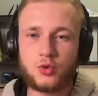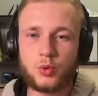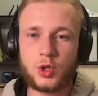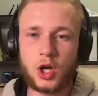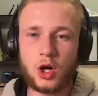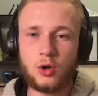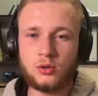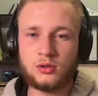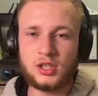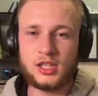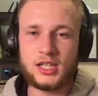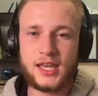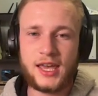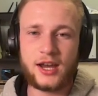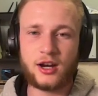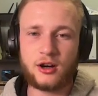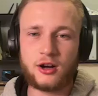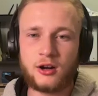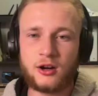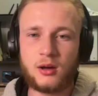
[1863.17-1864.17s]
we only
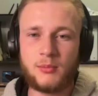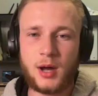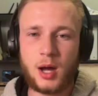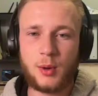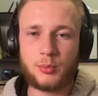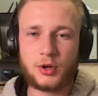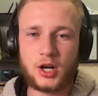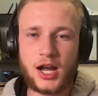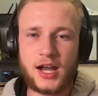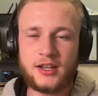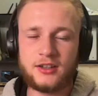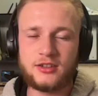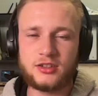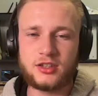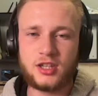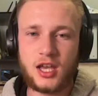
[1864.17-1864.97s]
care about price